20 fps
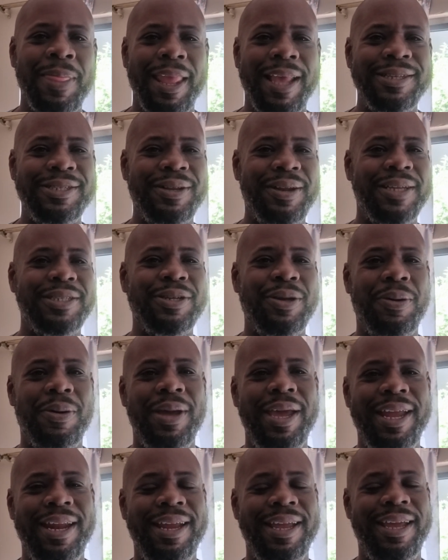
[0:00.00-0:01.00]
And so let's go
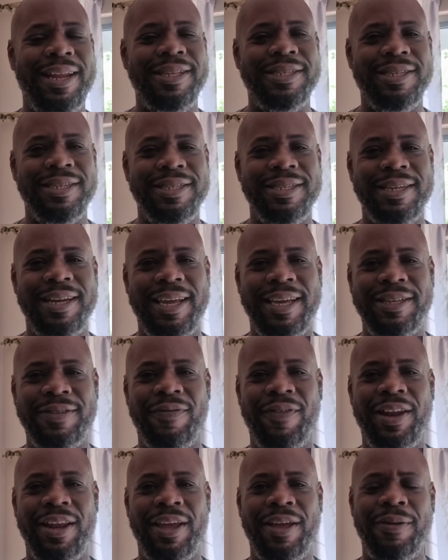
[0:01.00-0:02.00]
ahead and get into today's
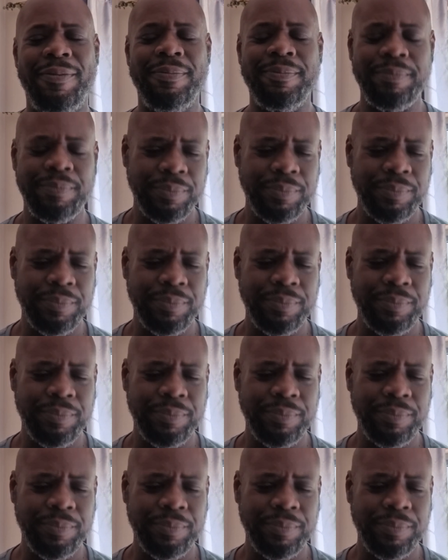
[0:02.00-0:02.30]
video.